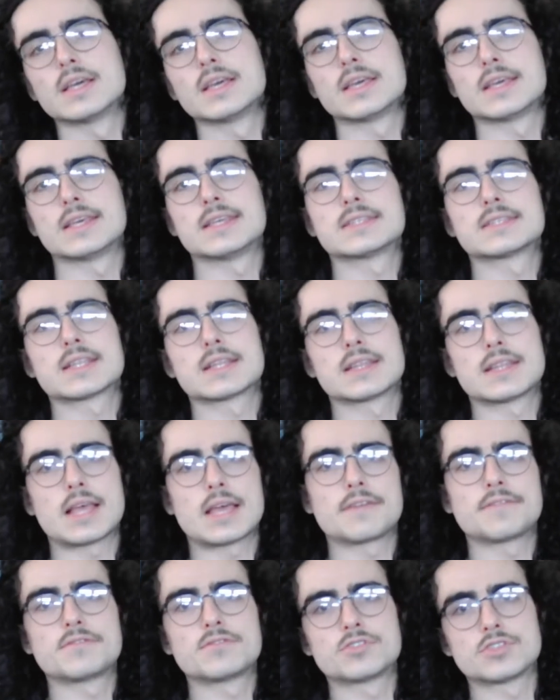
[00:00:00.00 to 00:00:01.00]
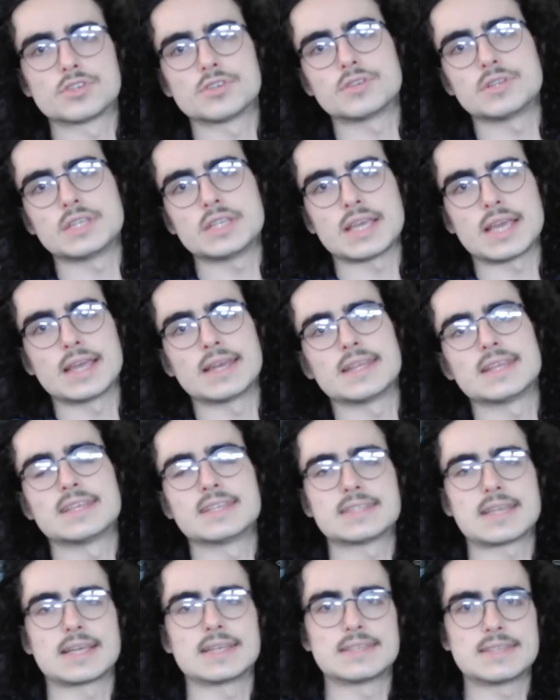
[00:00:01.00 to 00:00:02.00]
his life journey and
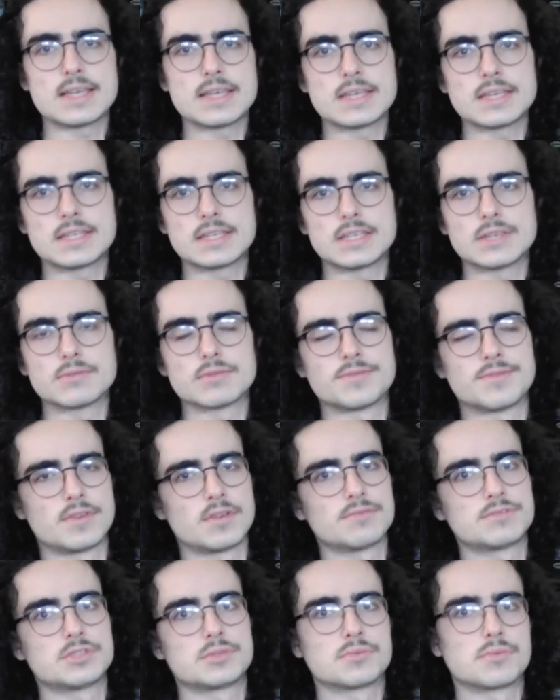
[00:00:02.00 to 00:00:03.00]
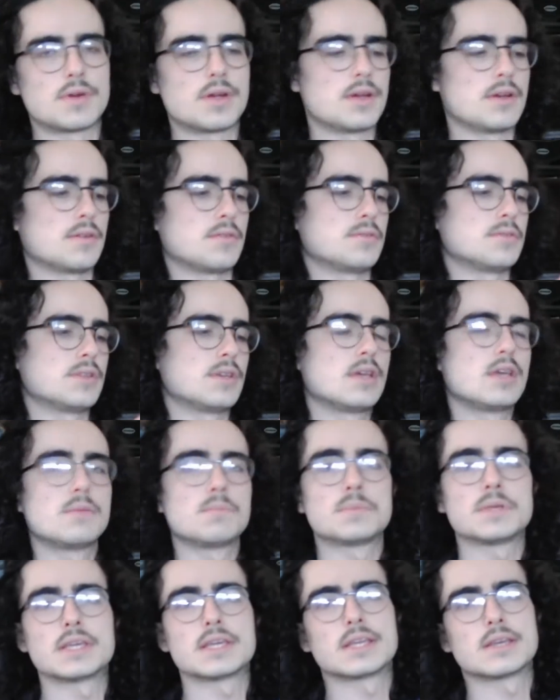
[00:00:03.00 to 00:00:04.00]
his identity revolves around
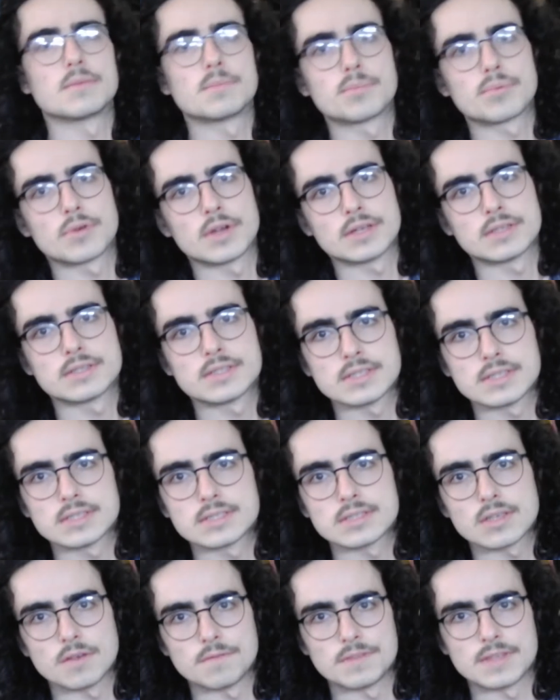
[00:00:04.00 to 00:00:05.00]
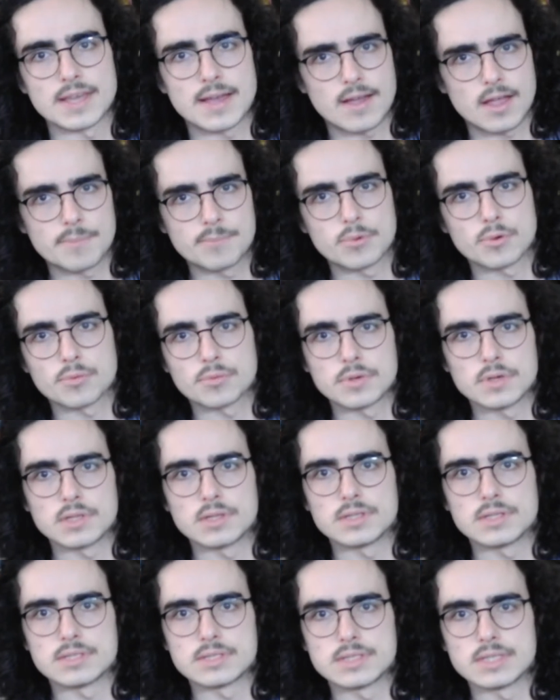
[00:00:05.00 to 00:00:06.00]
being an apprentice of the
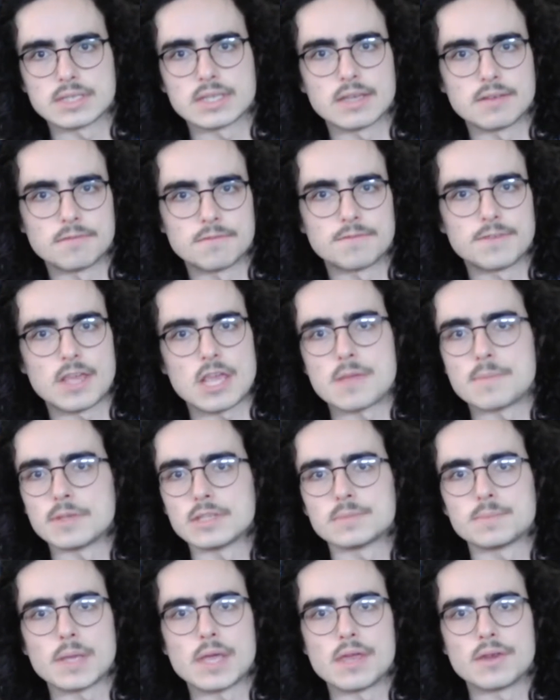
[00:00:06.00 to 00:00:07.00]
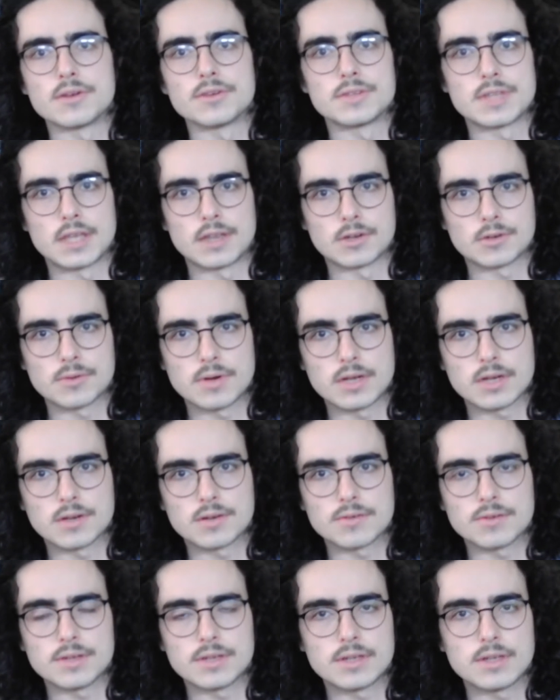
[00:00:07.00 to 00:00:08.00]
hyper-realistic and famous painter Dan
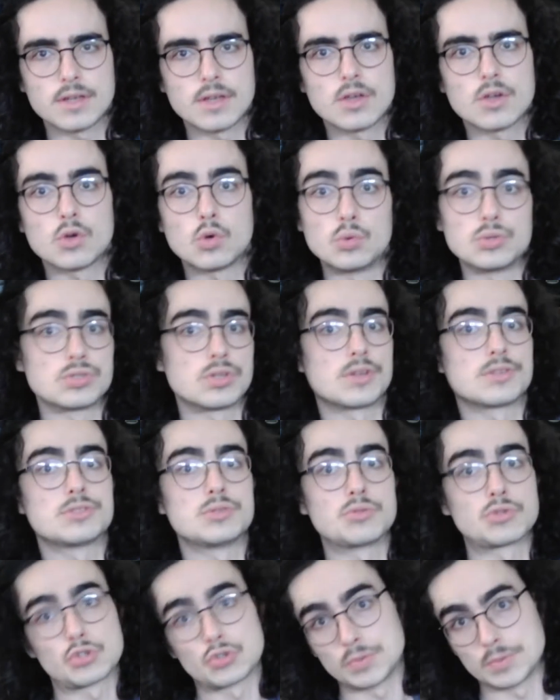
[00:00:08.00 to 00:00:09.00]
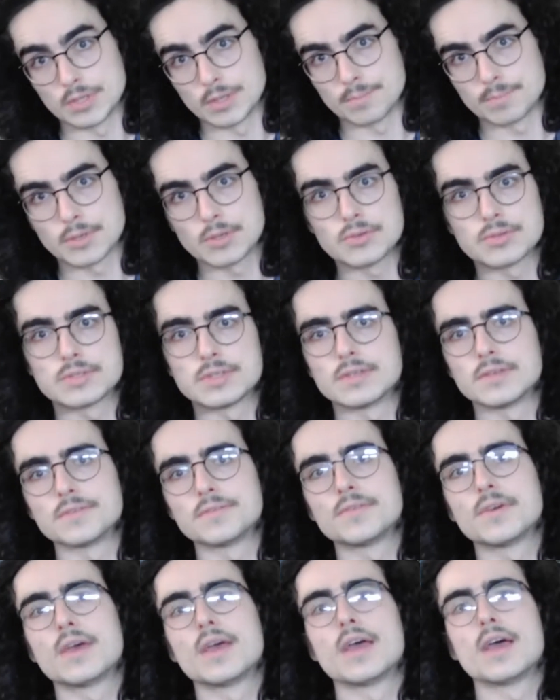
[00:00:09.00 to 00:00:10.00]
Gregory, who was also extremely
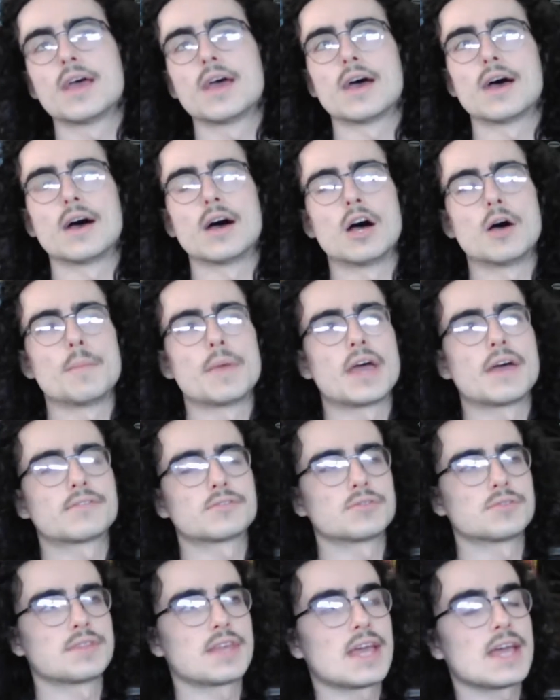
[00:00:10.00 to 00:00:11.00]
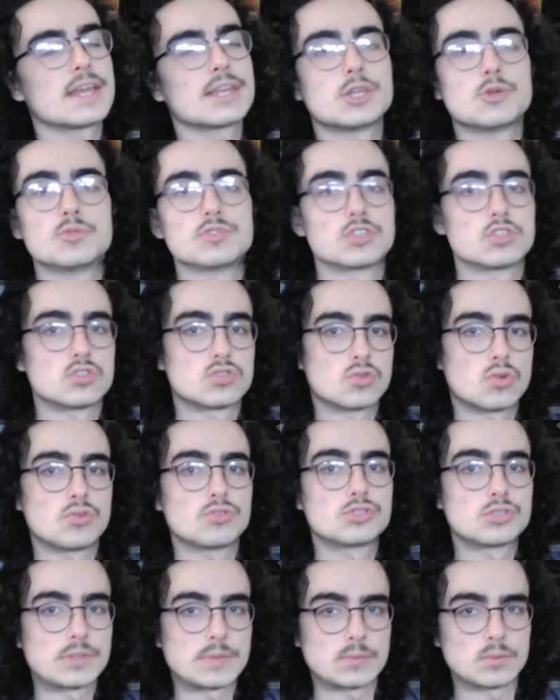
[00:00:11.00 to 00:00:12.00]
abusive. After that, he was a
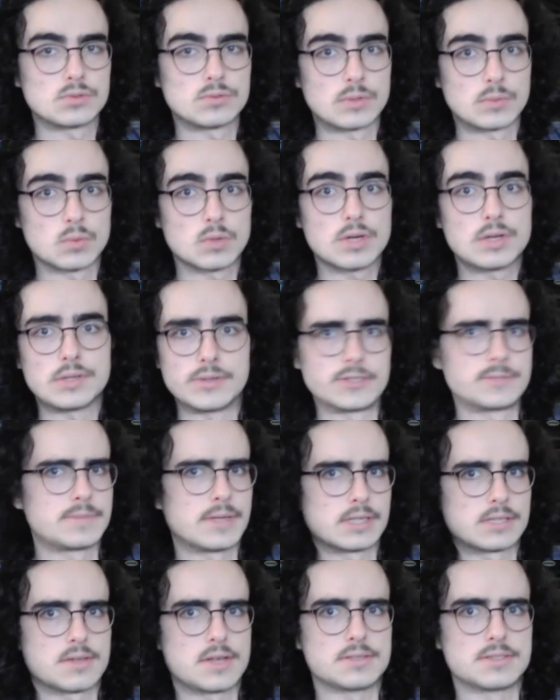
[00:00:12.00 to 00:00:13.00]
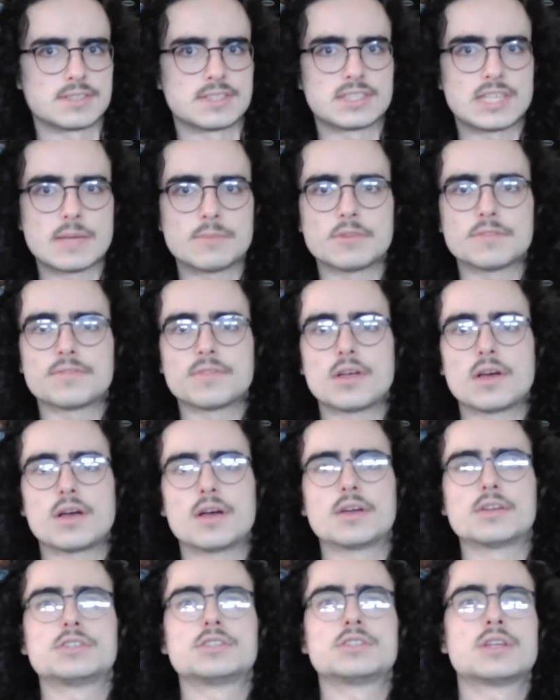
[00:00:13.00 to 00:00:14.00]
soldier in World War I who specialized in
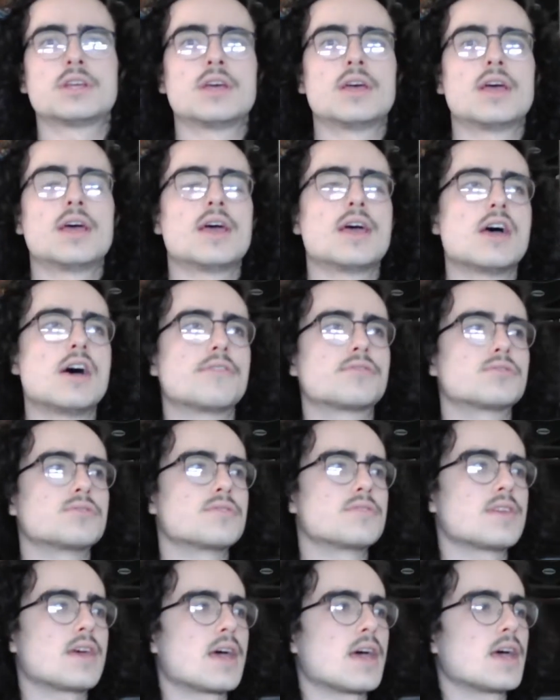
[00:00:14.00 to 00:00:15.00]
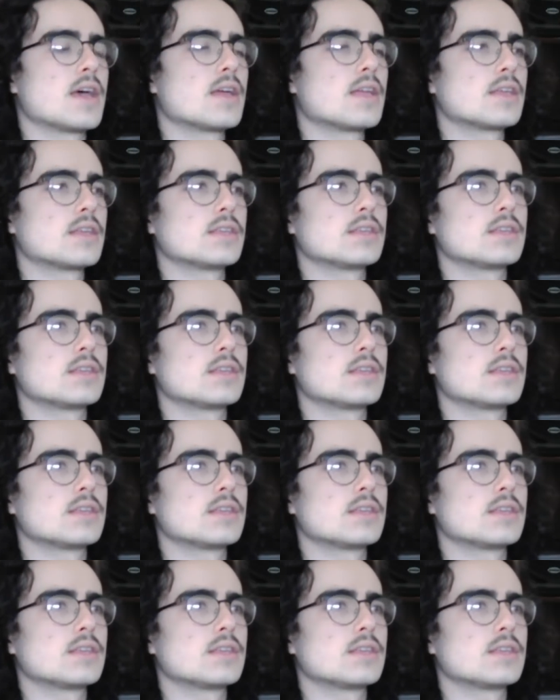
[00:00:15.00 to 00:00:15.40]
camouflage. After that,